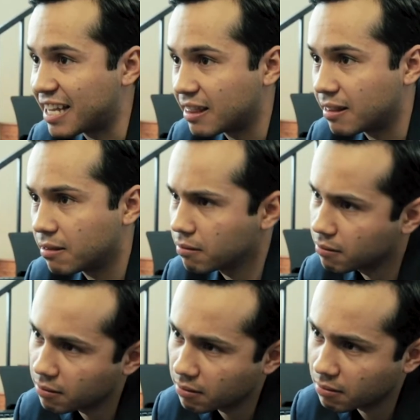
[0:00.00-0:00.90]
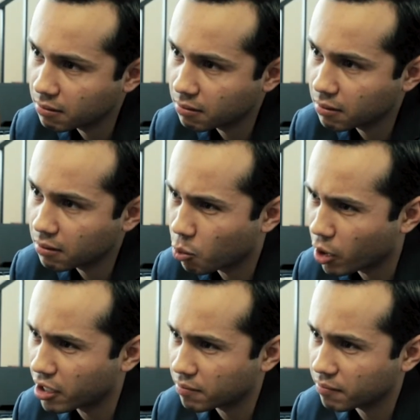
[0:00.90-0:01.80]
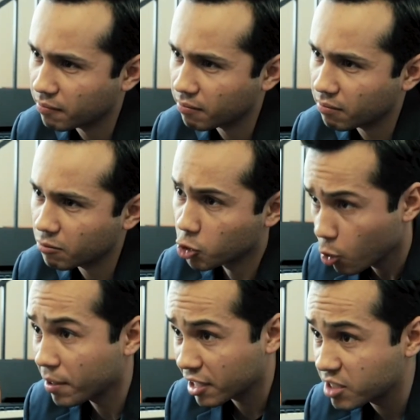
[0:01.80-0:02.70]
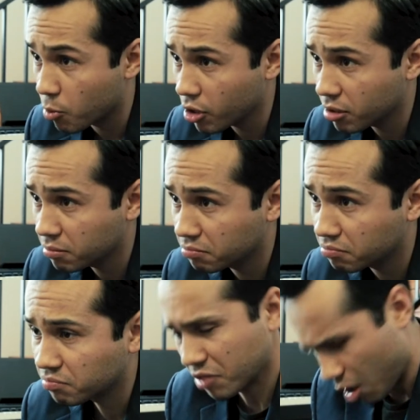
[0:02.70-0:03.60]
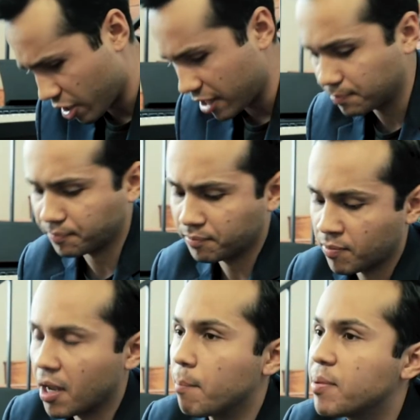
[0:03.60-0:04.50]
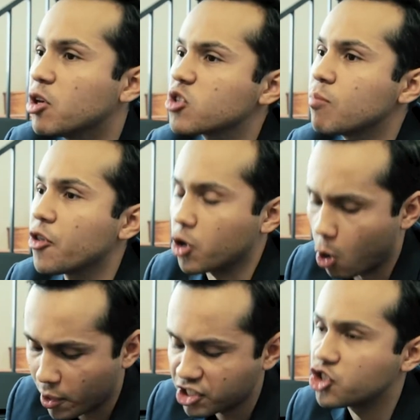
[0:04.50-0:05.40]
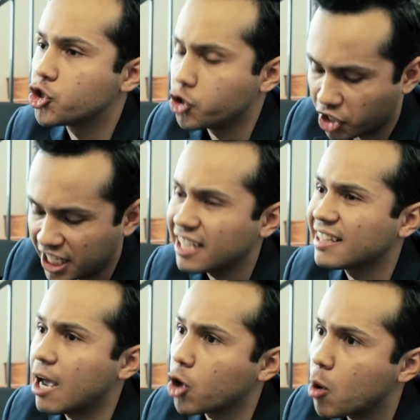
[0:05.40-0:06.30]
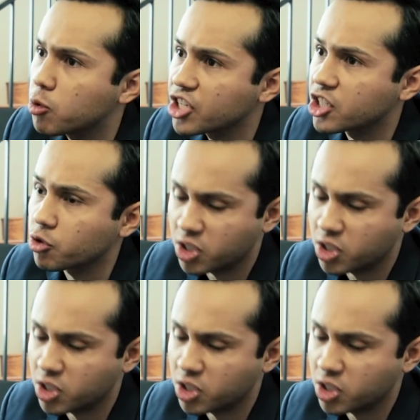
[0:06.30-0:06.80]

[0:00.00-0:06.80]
and... What? You want me to list more? Okay. Peel's mother, Oasis Jr., King Loud, homosexual,